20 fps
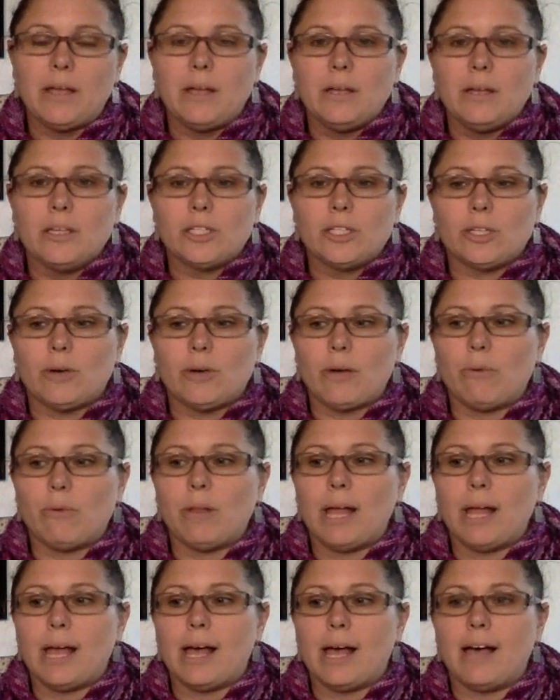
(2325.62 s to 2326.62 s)
So I will
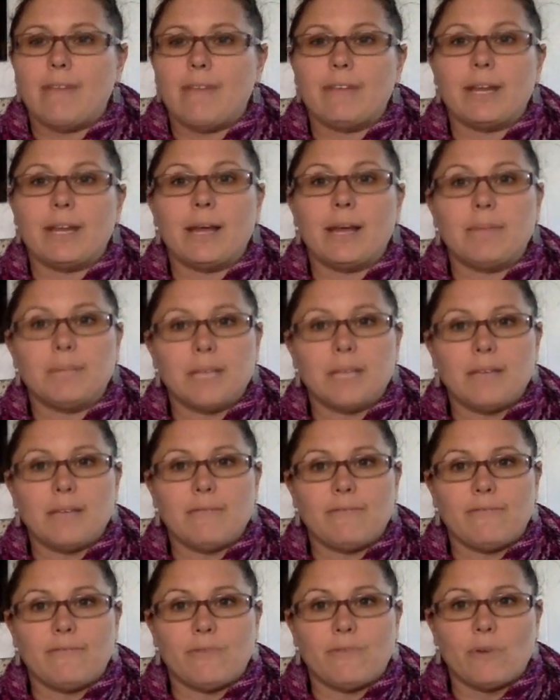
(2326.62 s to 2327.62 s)
have an update
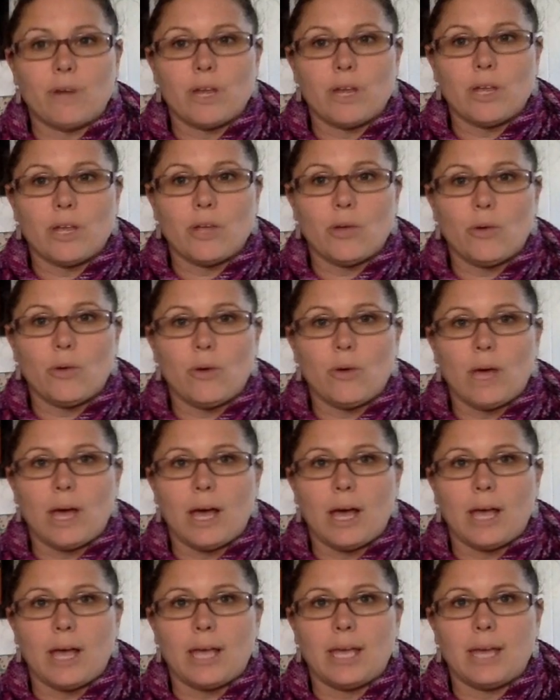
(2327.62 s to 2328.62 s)
for you I